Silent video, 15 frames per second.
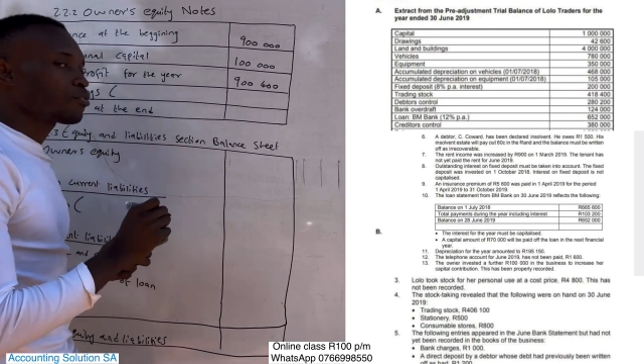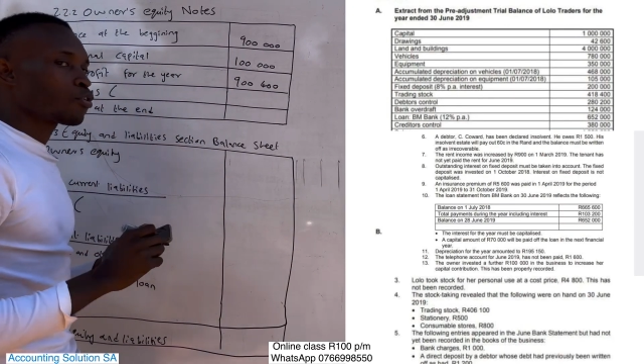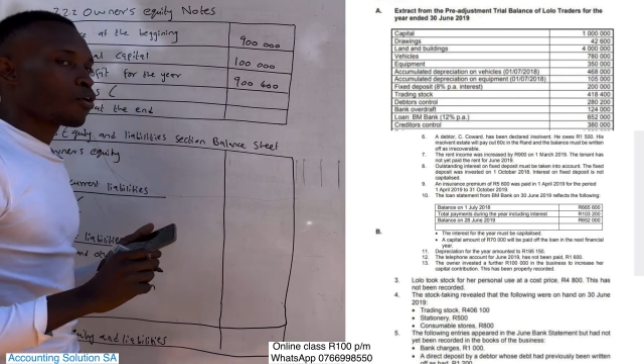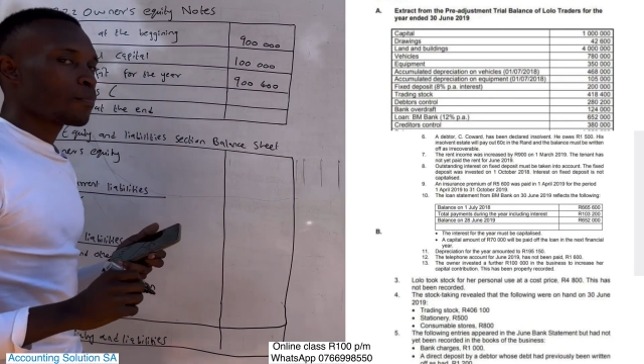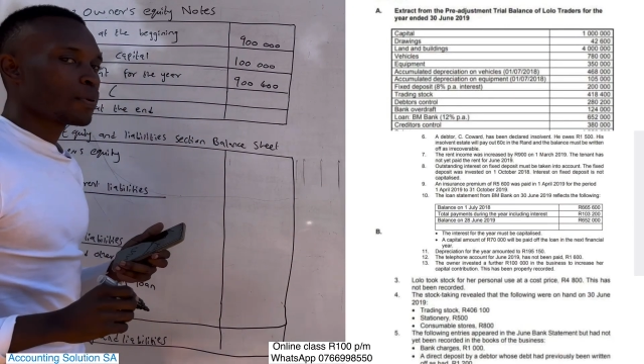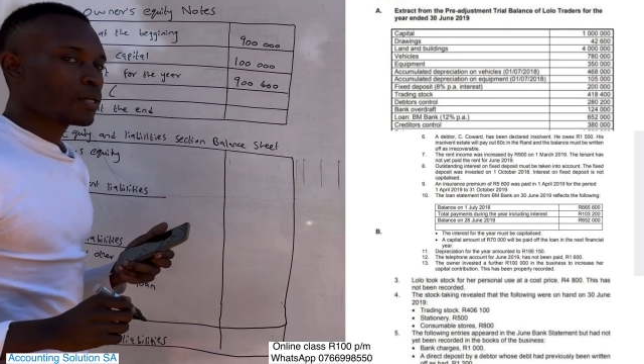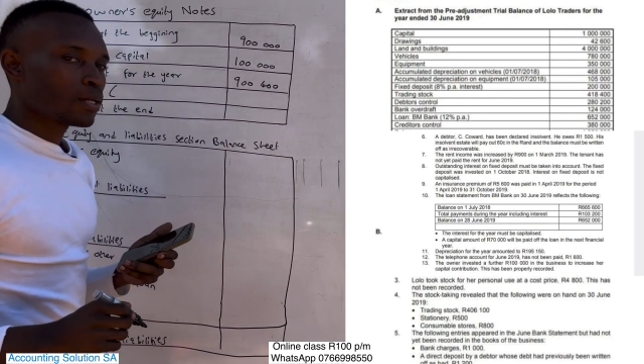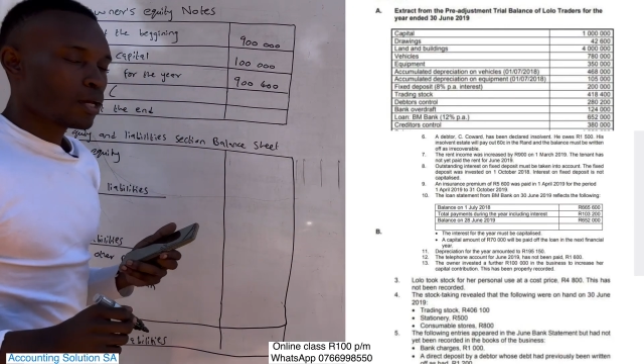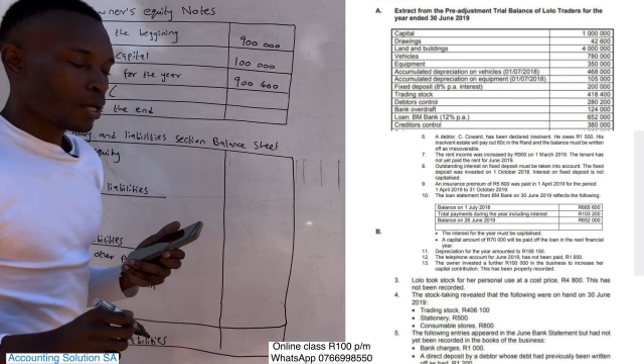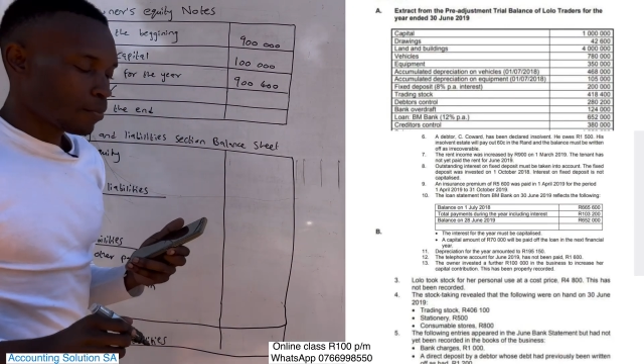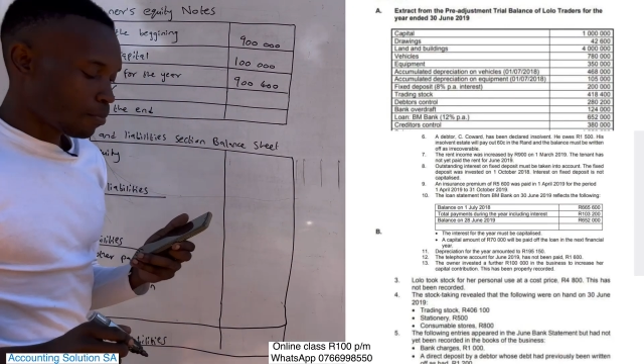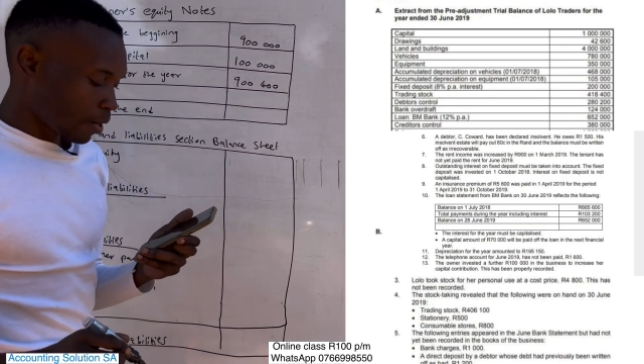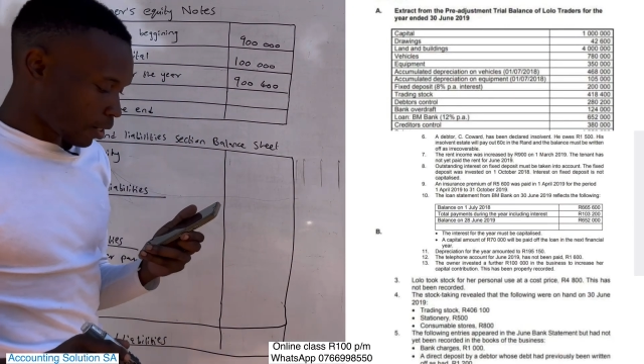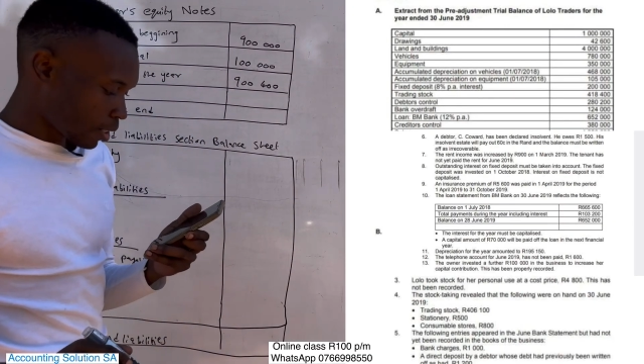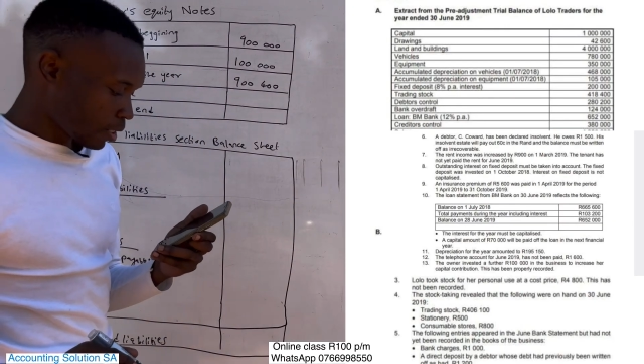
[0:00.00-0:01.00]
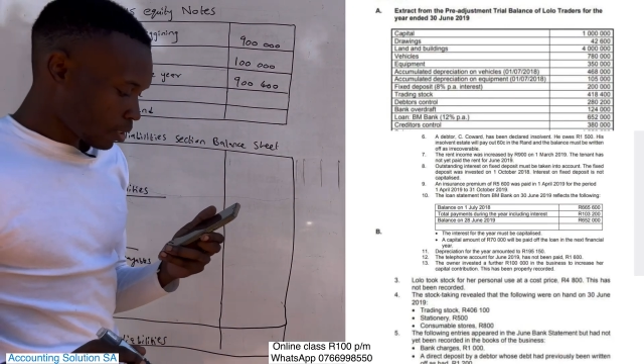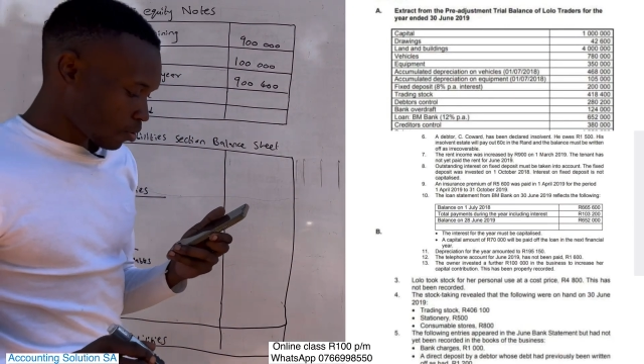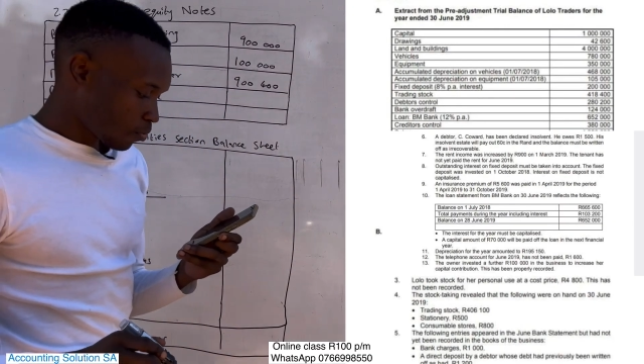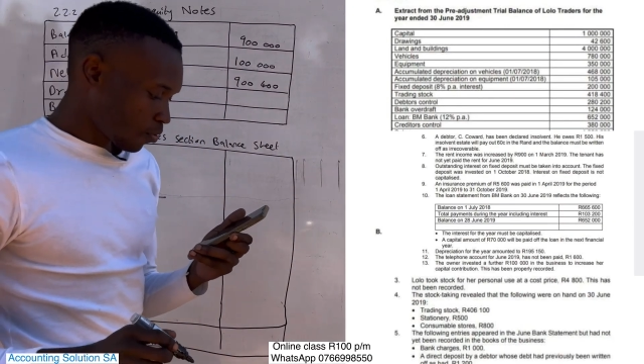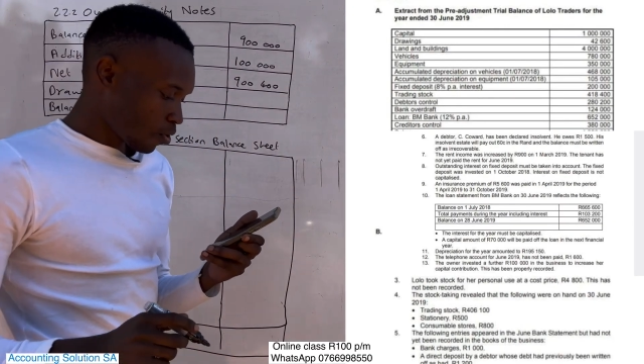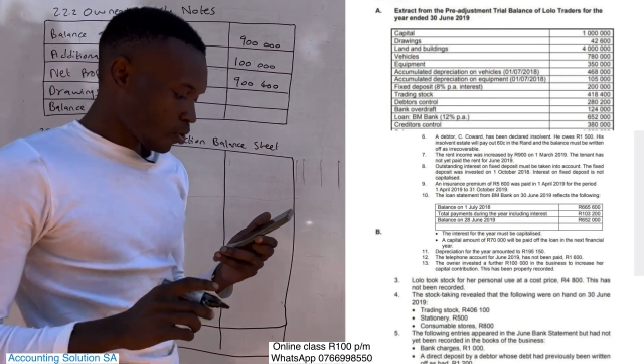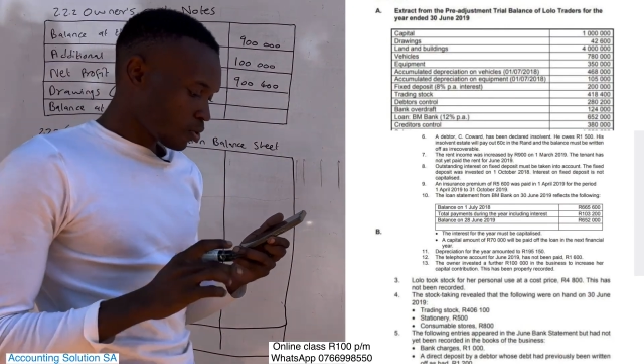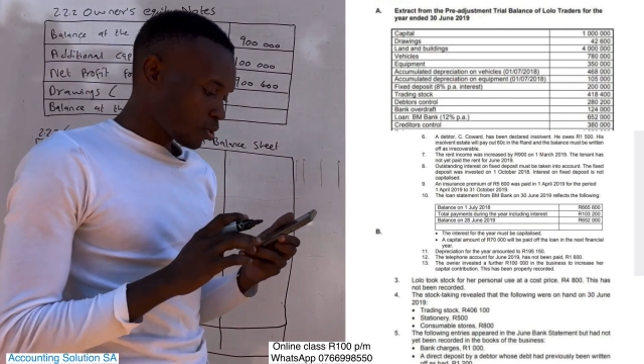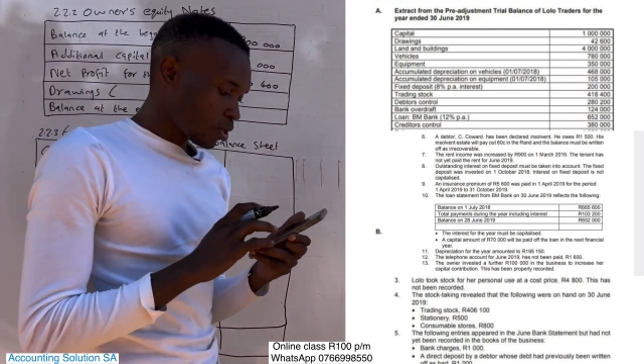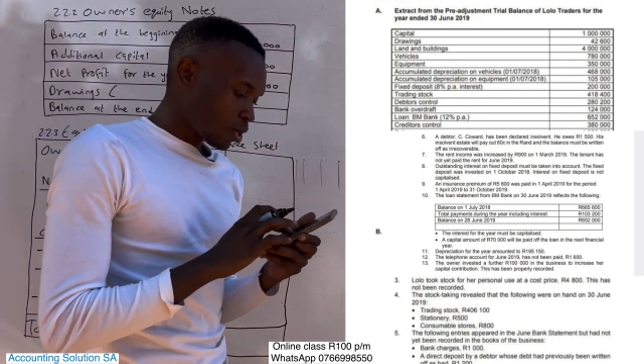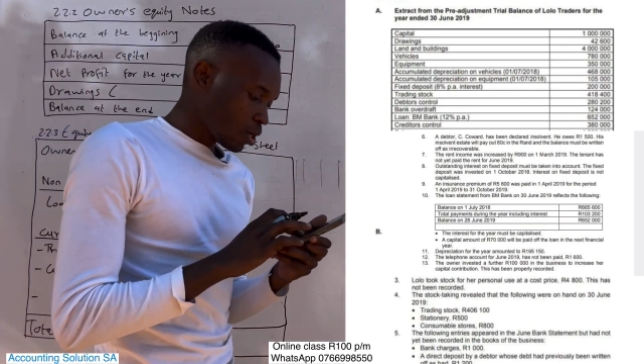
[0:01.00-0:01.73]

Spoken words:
open a bracket, of course.